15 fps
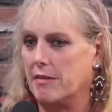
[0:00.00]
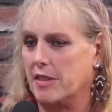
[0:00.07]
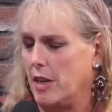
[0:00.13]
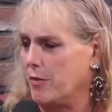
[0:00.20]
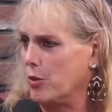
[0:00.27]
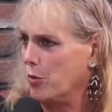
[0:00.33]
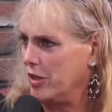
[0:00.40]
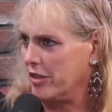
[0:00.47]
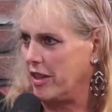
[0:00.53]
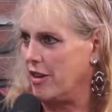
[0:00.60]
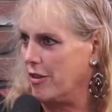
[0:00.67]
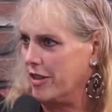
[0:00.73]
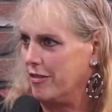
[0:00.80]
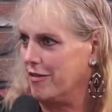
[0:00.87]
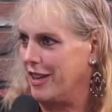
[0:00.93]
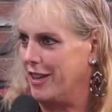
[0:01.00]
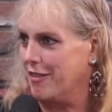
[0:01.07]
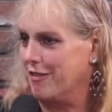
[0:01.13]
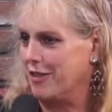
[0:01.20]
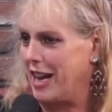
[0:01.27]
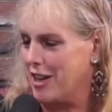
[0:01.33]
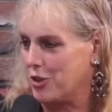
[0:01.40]
David went down
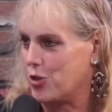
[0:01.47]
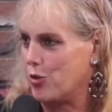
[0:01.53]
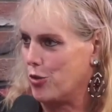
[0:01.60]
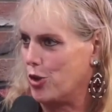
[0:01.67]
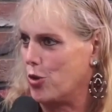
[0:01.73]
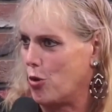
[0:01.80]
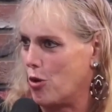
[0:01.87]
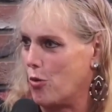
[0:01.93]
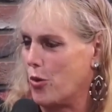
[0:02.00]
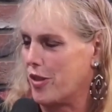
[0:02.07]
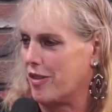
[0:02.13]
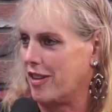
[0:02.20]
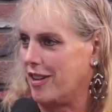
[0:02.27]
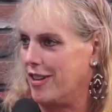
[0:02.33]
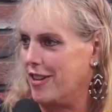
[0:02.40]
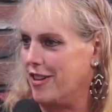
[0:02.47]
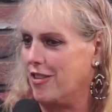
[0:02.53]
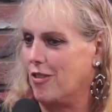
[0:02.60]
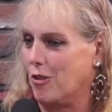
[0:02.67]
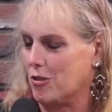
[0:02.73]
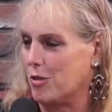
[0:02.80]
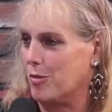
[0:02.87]
and answered the door with a gun
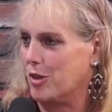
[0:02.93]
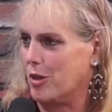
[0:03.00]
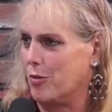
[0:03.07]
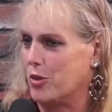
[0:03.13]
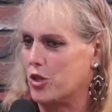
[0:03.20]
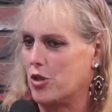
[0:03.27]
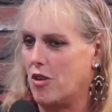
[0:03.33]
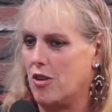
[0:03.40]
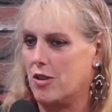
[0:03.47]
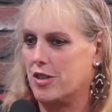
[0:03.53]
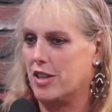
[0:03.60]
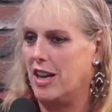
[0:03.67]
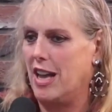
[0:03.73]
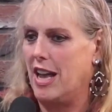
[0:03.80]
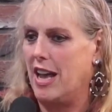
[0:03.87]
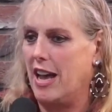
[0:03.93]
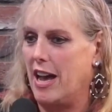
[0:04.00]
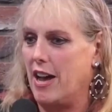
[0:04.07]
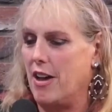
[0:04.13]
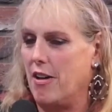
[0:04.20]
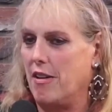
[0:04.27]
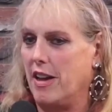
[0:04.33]
and ultimately was charged.
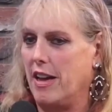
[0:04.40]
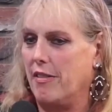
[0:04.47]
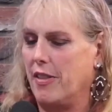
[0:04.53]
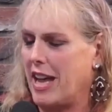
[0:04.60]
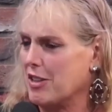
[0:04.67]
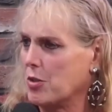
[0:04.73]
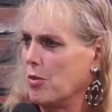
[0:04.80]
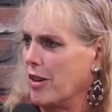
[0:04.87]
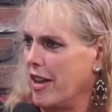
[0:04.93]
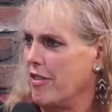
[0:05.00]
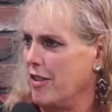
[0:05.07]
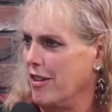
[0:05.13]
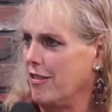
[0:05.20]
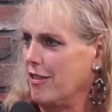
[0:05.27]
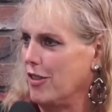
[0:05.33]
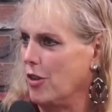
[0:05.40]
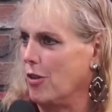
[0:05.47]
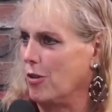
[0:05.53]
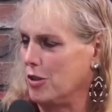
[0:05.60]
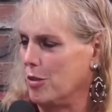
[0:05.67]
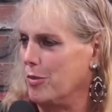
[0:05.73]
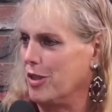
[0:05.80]
And that's what I think
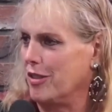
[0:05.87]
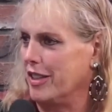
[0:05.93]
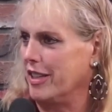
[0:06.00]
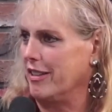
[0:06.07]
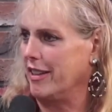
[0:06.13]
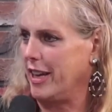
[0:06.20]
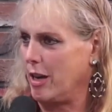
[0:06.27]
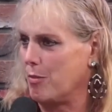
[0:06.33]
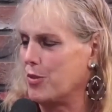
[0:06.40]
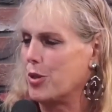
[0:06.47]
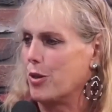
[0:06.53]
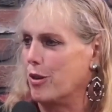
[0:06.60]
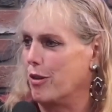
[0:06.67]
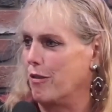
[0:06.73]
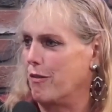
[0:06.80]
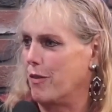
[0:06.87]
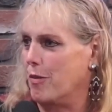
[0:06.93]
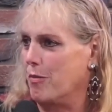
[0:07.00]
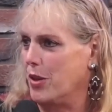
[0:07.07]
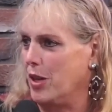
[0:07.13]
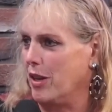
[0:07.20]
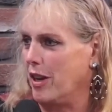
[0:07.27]
ultimately kept her
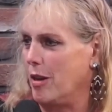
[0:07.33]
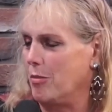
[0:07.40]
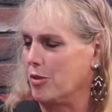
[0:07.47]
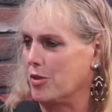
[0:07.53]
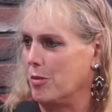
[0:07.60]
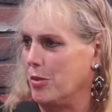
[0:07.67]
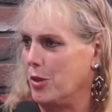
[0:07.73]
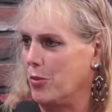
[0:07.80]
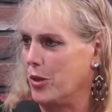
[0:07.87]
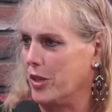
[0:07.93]
from being able to be